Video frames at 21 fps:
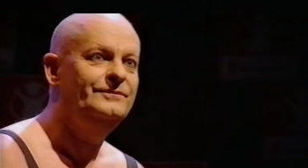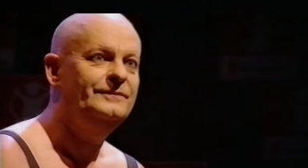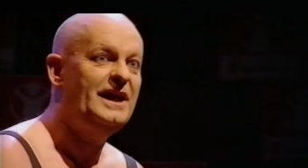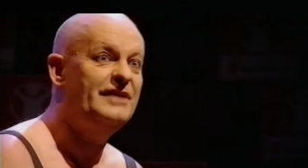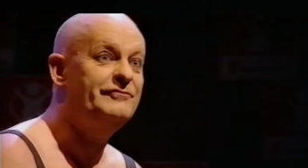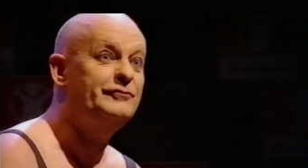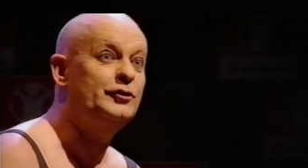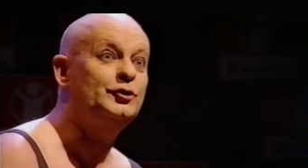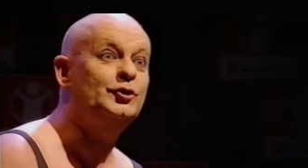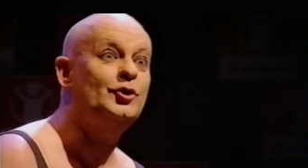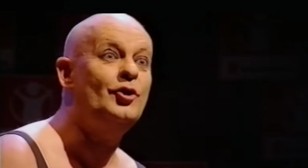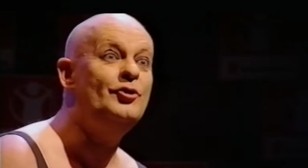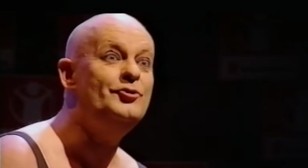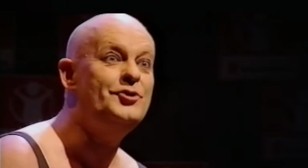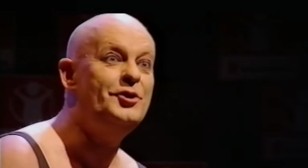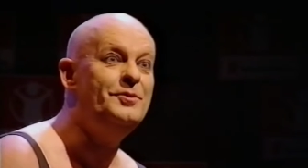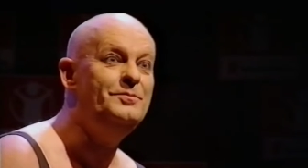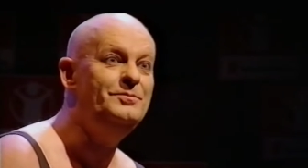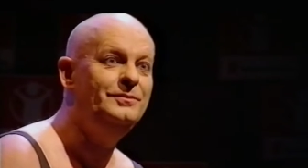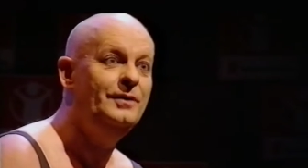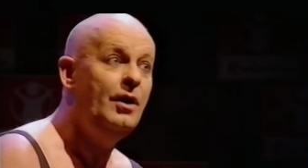I've got a
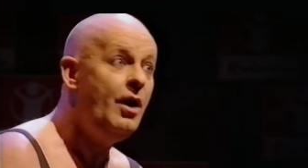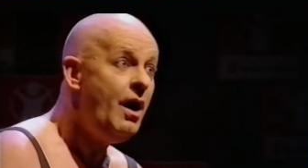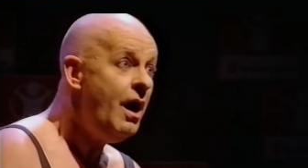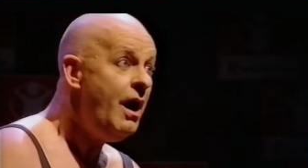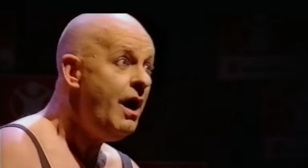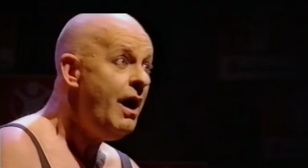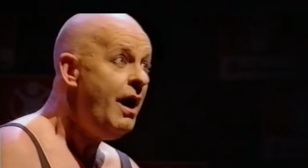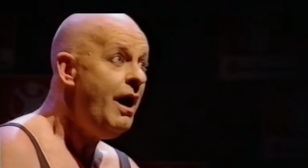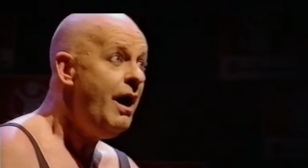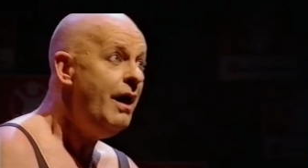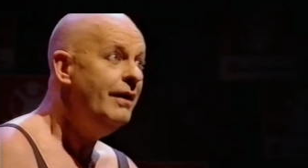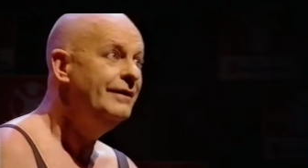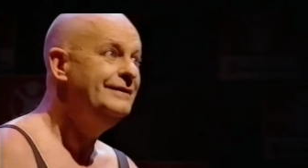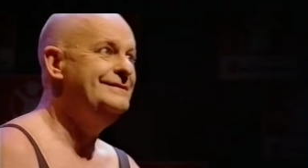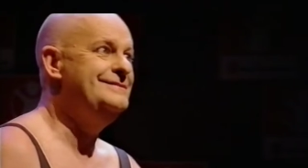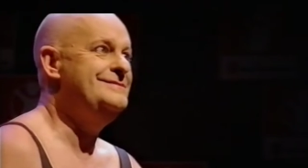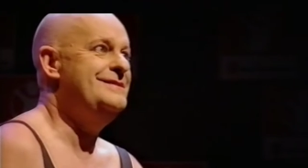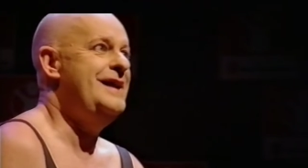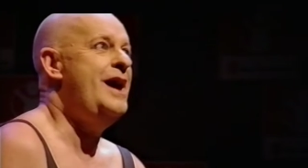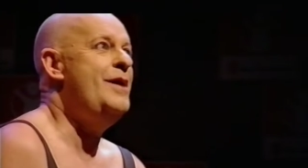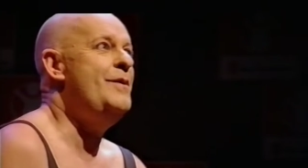condom. Oh,
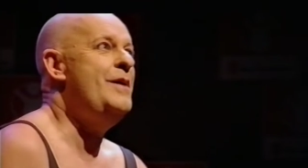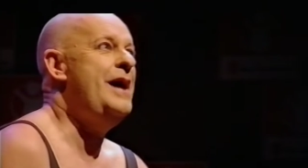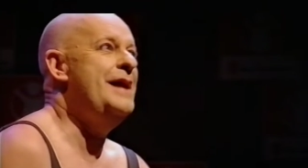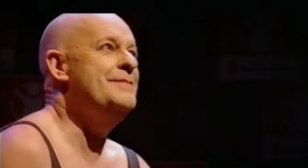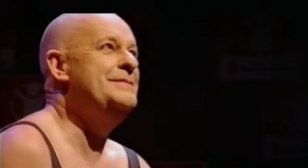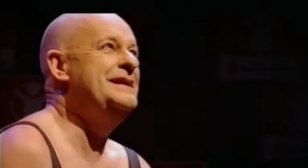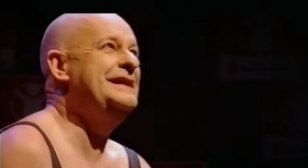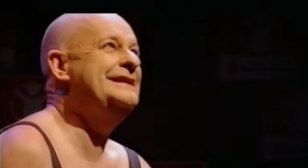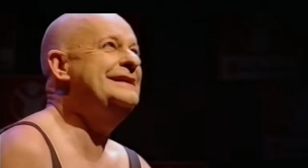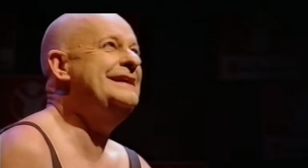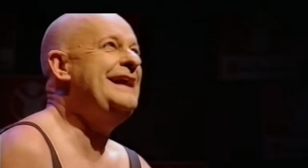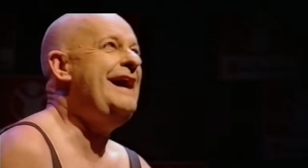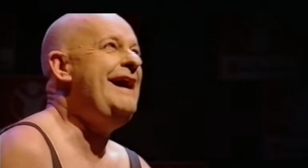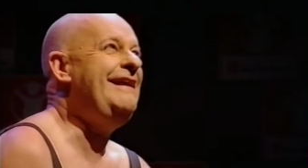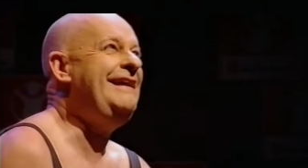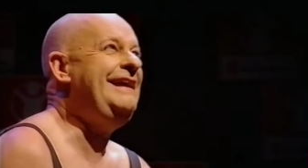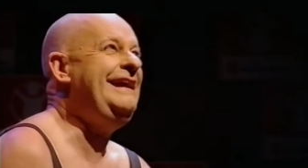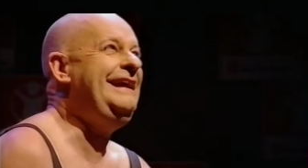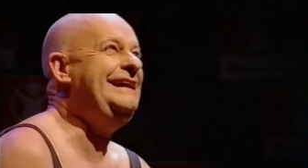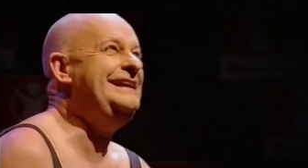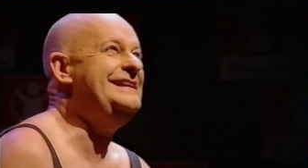now I'm
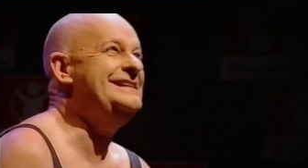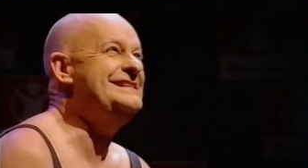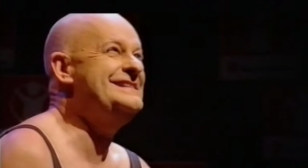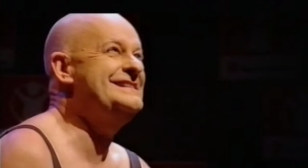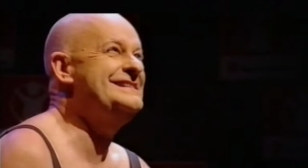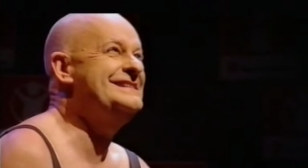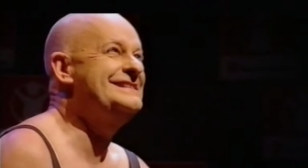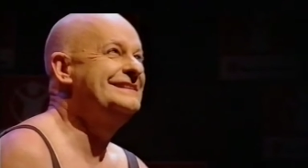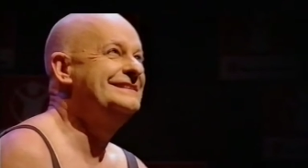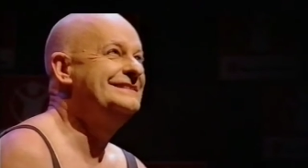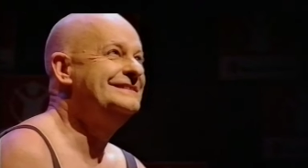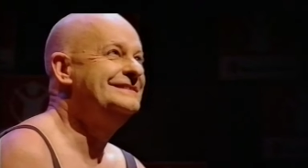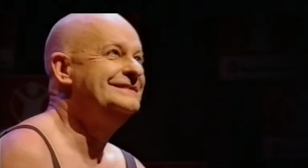encouraged.